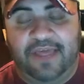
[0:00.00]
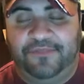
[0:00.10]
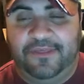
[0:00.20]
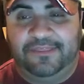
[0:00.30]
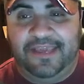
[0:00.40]
I
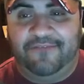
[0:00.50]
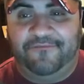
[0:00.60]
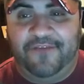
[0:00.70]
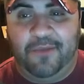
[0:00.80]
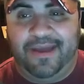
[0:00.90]
think the
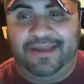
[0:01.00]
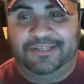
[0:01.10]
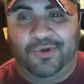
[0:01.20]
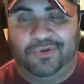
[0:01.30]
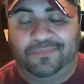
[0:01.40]
NFL might have
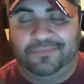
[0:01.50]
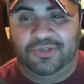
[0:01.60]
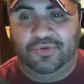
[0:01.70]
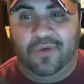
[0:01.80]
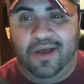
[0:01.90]
told them
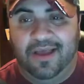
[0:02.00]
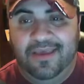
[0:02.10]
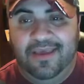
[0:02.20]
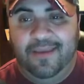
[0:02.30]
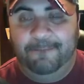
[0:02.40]
to
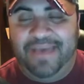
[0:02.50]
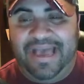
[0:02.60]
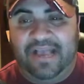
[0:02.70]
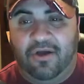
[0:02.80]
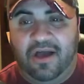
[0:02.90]

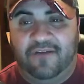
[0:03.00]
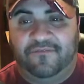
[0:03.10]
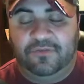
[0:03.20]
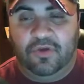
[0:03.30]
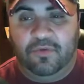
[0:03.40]
back
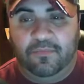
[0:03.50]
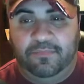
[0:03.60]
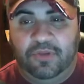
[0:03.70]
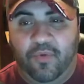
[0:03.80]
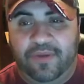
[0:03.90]
off,
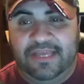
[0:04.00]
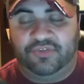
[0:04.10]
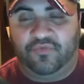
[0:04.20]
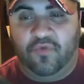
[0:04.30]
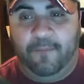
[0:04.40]
knowing that
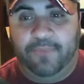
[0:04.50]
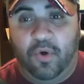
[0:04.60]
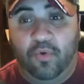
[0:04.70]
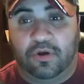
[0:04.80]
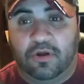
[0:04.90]
Jerome
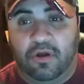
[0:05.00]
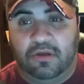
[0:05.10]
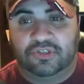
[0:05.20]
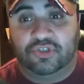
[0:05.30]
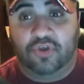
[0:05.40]
Boger
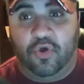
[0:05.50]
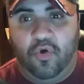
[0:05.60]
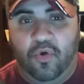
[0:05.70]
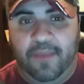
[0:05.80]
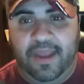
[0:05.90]
calls
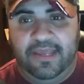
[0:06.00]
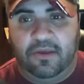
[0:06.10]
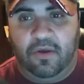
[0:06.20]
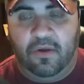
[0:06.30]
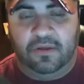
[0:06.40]
so many
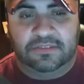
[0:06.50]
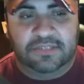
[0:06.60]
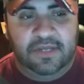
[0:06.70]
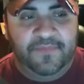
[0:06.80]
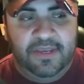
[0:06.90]
calls.